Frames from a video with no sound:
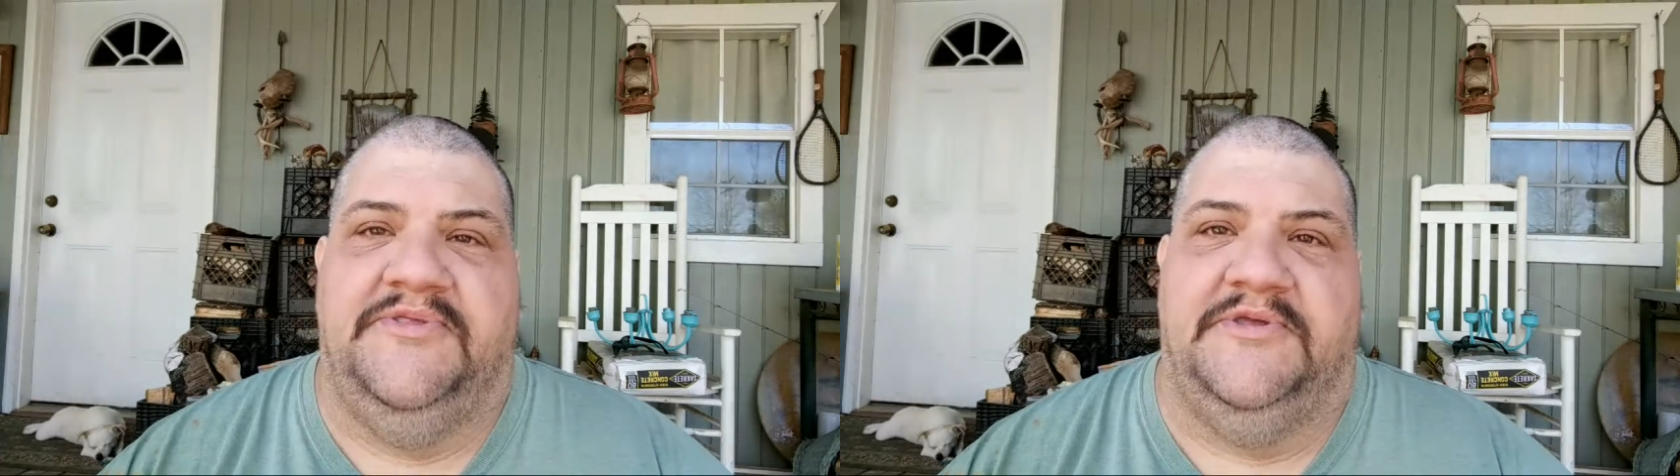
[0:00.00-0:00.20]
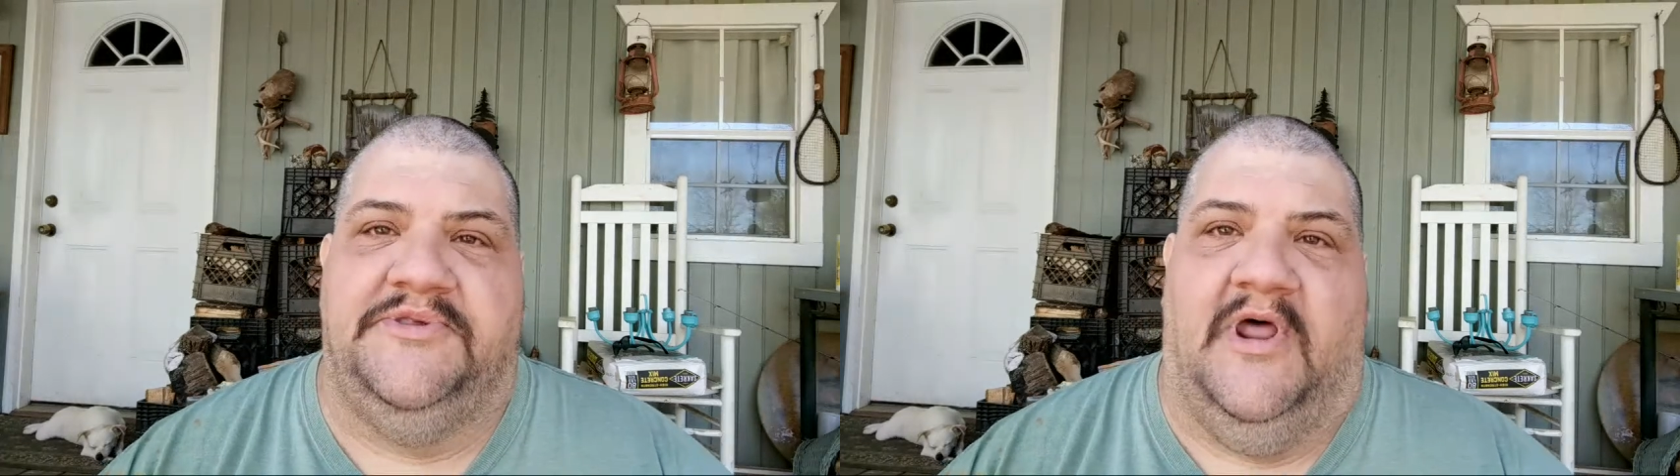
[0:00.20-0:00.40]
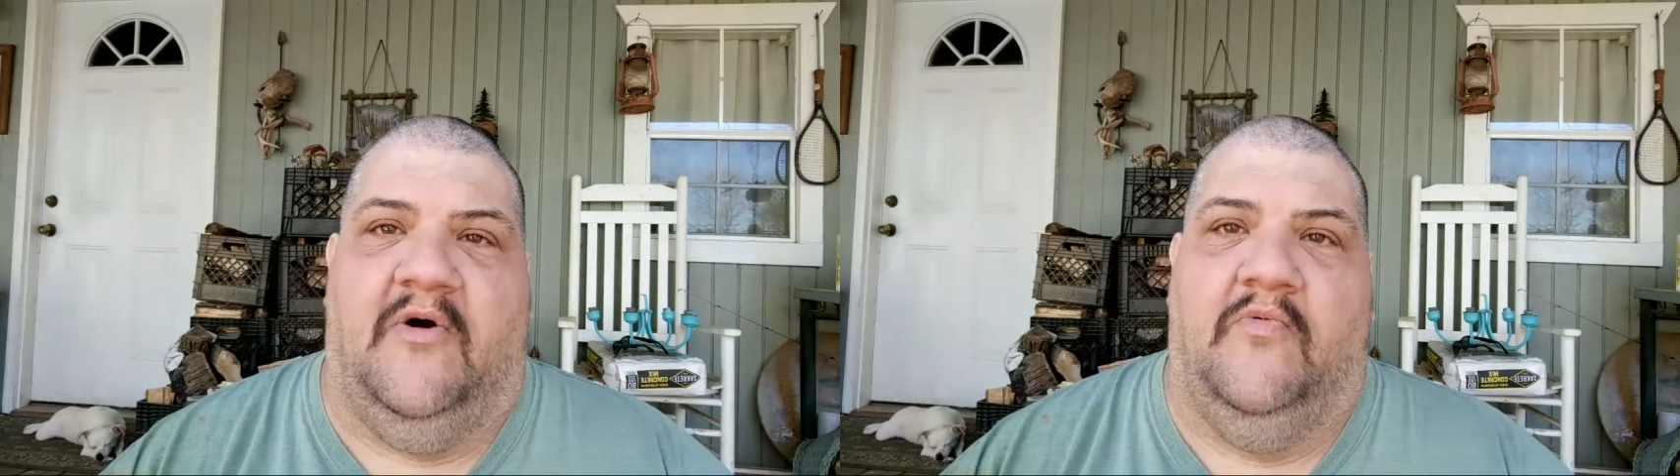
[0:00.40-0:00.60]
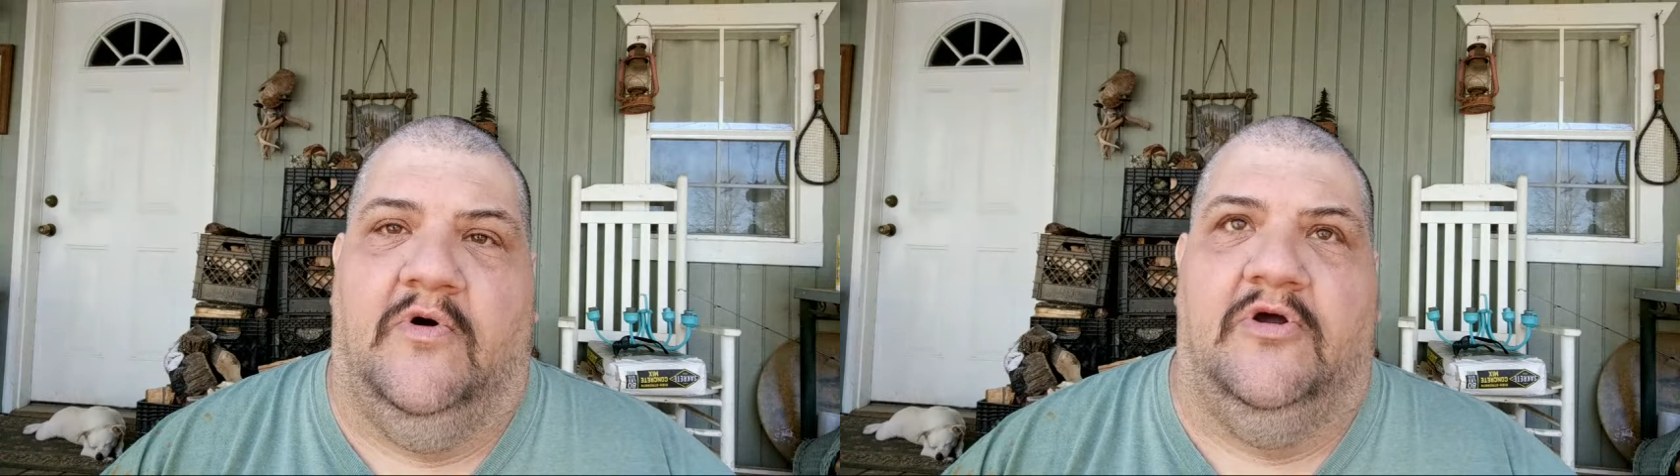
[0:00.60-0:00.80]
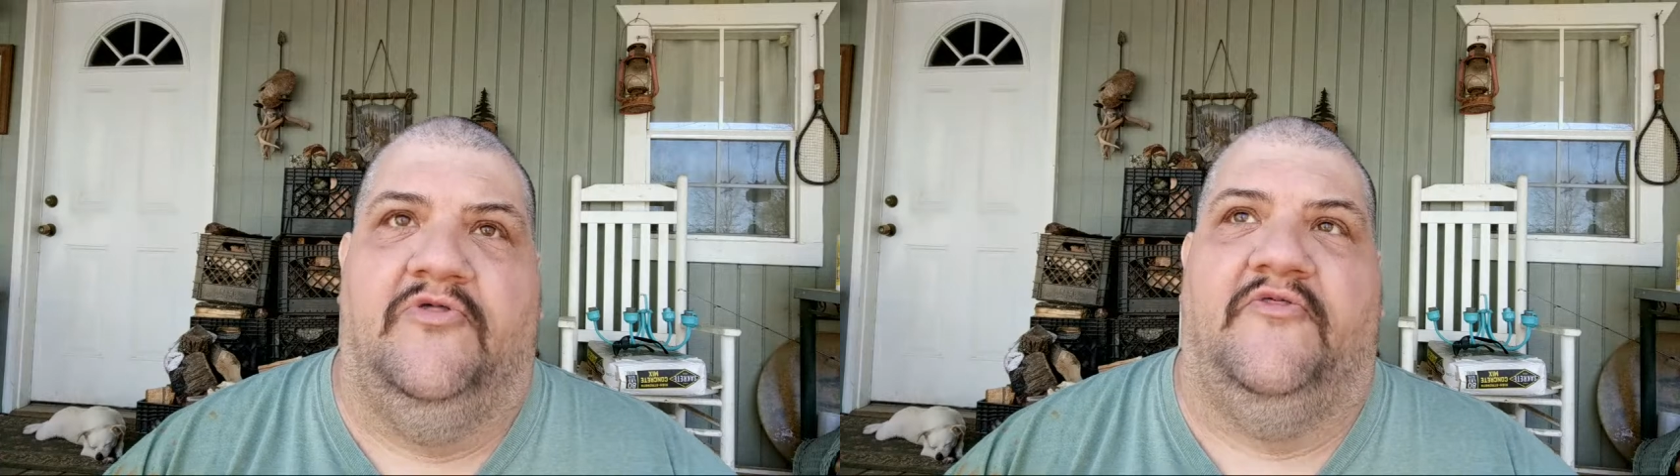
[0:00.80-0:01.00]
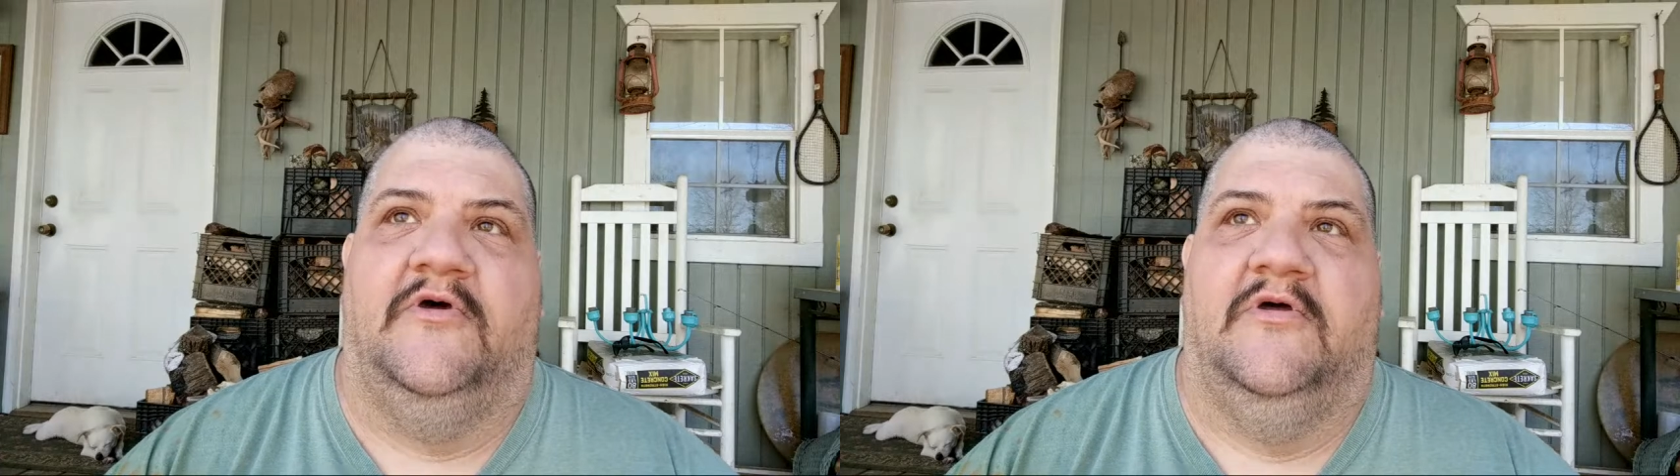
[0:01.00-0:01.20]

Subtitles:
It's not worth